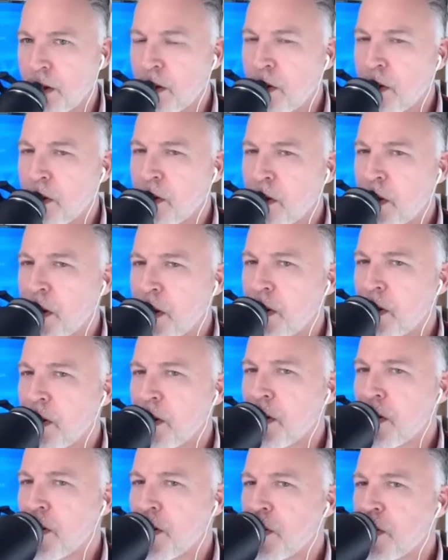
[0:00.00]

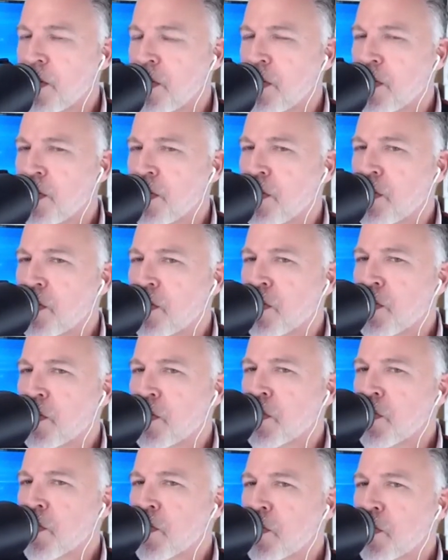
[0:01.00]

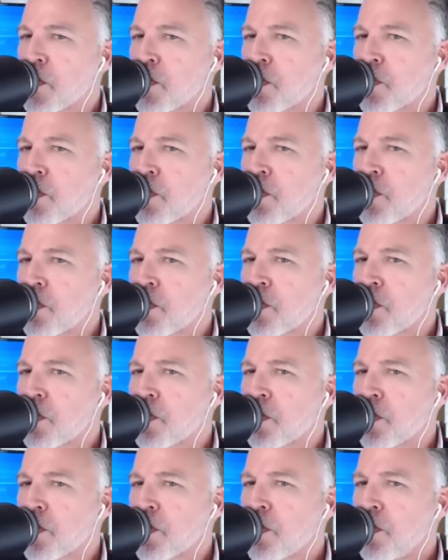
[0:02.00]

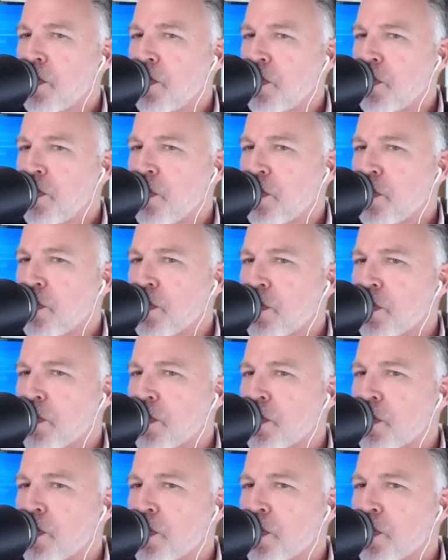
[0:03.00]
The person shown says nothing.